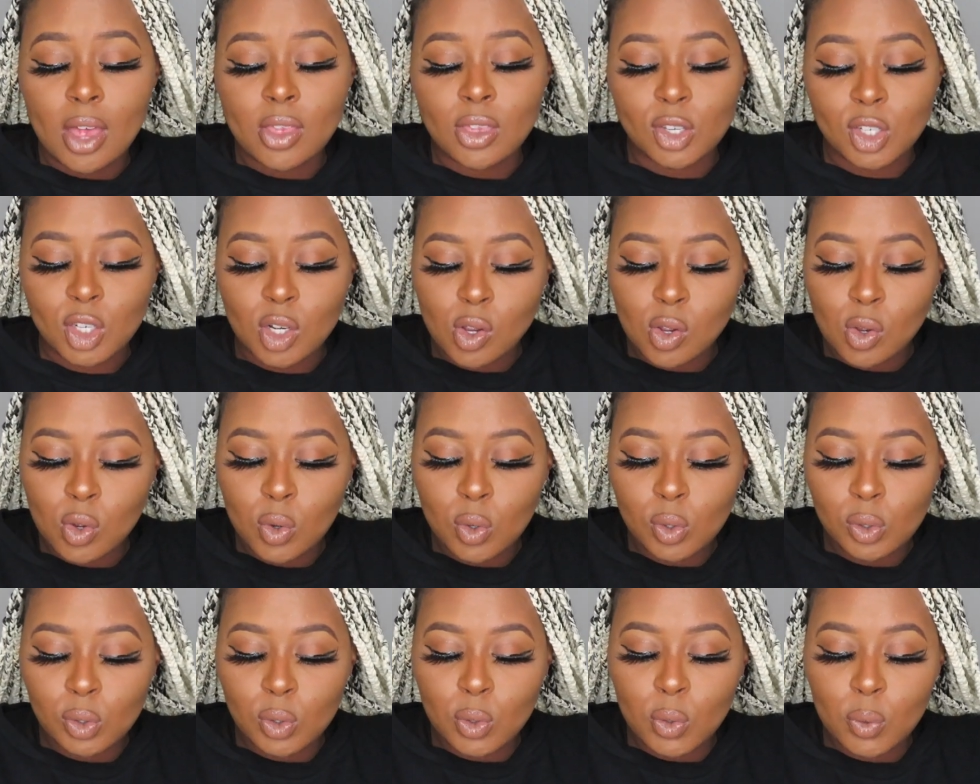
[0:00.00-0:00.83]
the show on
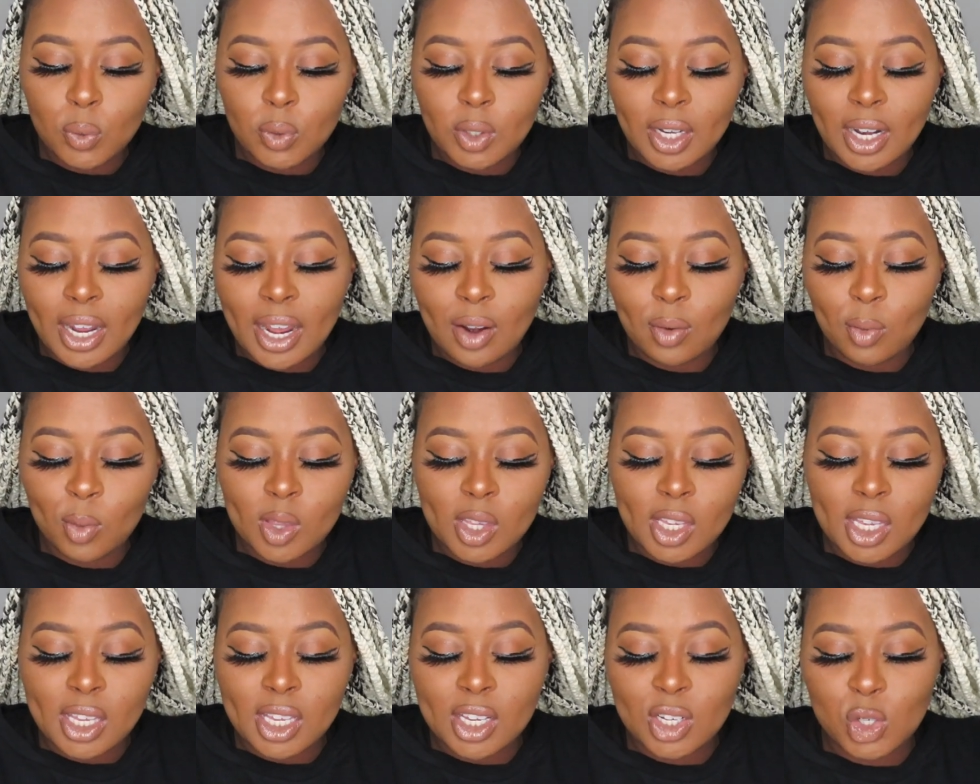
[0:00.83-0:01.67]
Hulu that I
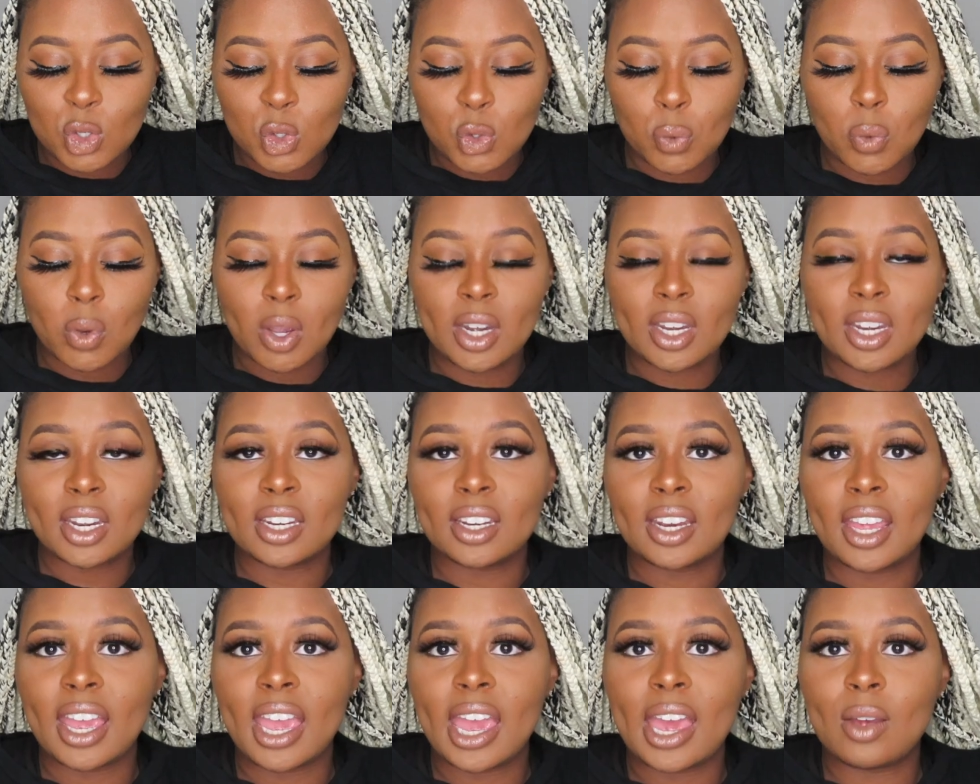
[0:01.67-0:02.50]
really enjoyed
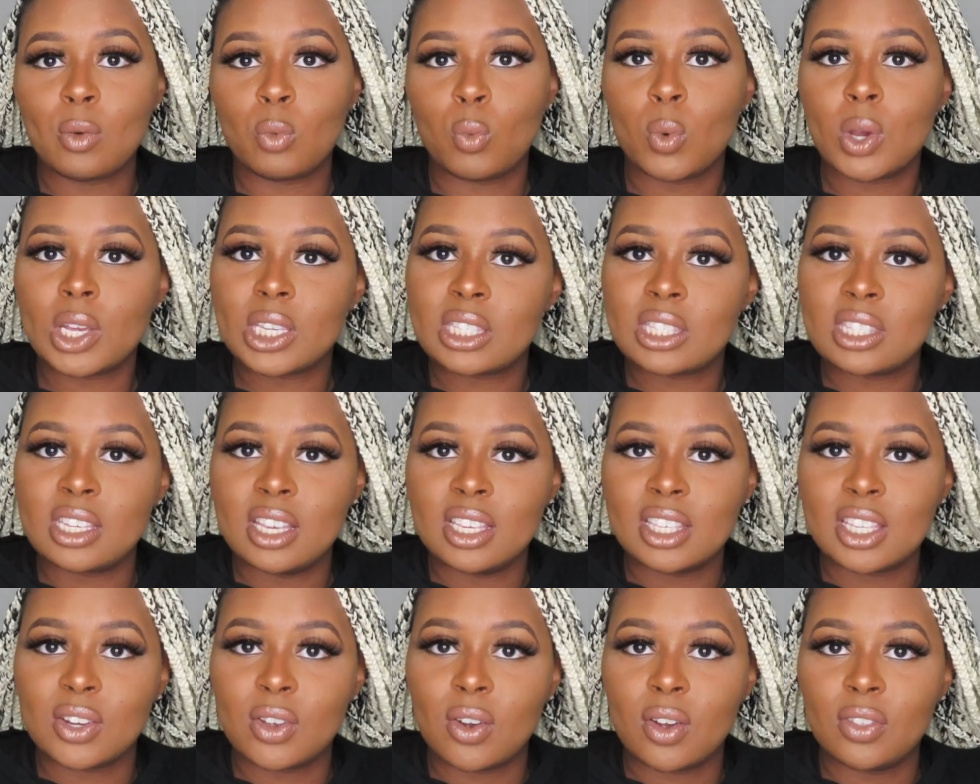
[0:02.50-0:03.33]
it. They had one
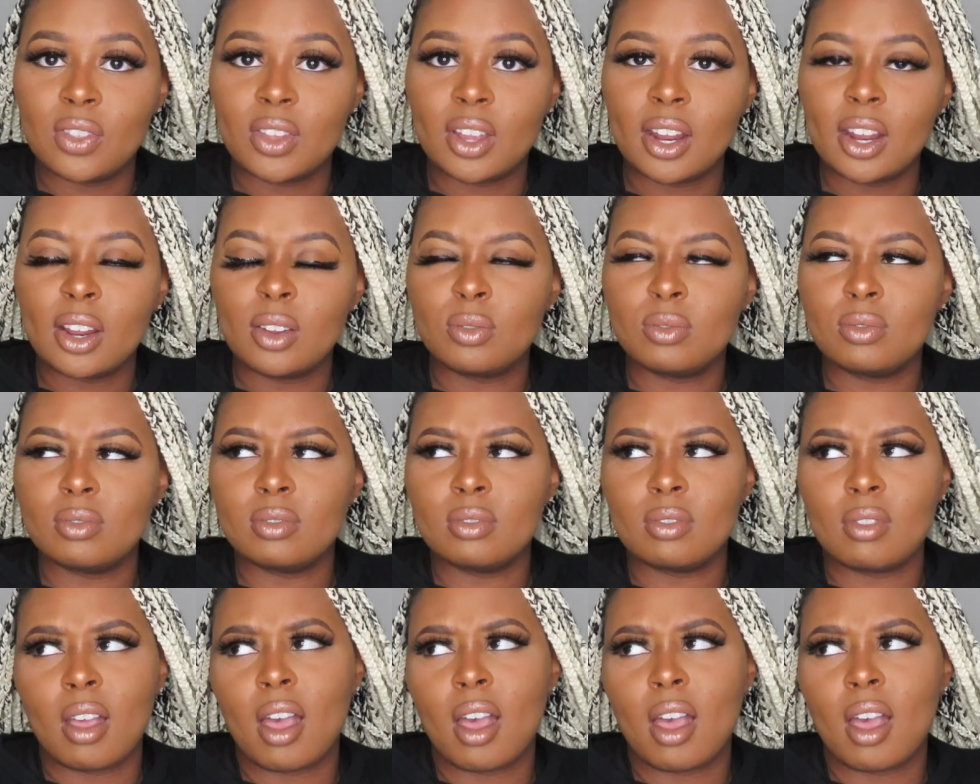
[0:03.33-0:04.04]
season on there.